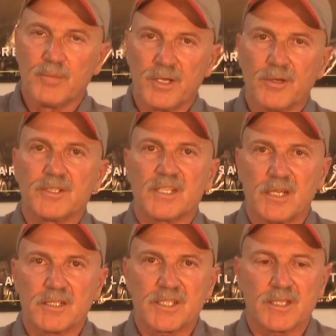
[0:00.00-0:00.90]
pure
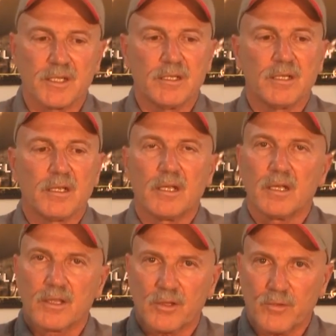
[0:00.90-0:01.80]
tungsten
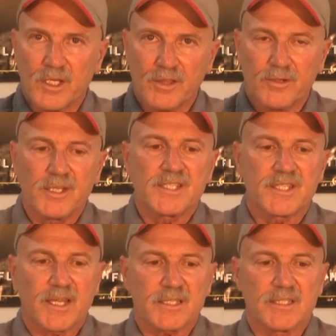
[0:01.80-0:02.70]

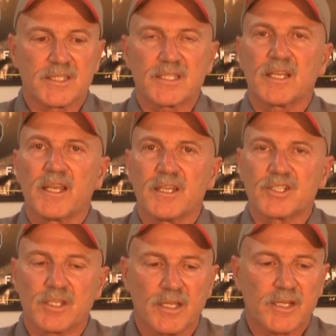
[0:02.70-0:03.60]
3/32
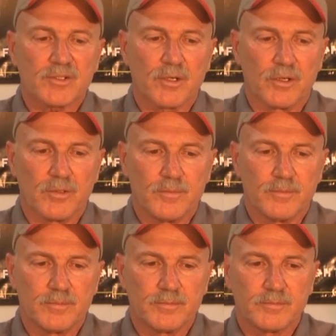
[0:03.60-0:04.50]
inch electrode.
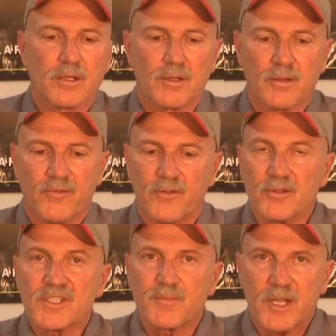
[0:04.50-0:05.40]
The
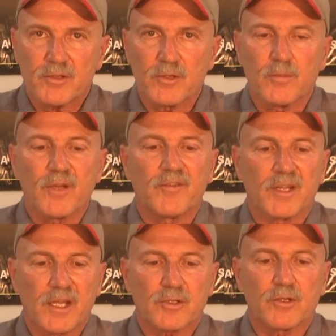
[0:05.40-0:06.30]
full spectrum of
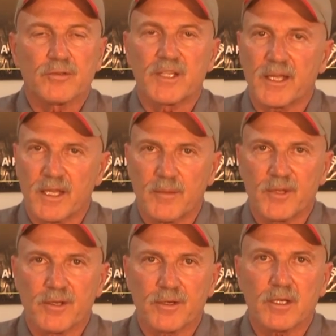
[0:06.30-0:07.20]
electrode
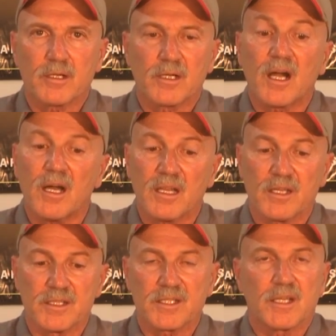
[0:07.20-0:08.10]
diameter
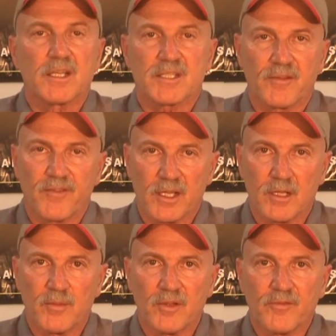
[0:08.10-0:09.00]
cullets is
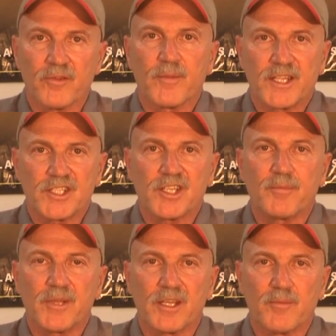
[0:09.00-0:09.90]
available from
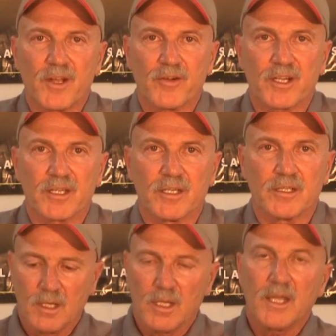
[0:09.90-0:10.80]
HTP
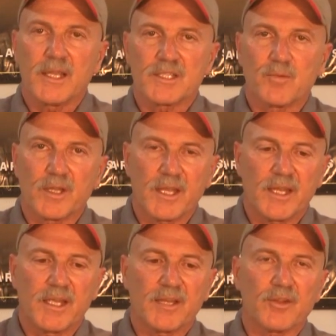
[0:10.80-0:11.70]
America. As with
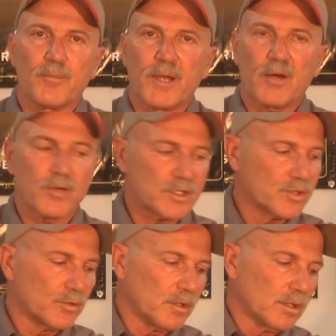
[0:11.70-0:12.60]
any other power
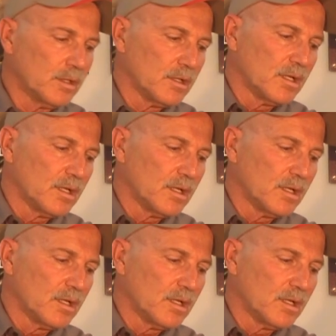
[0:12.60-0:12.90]
tool,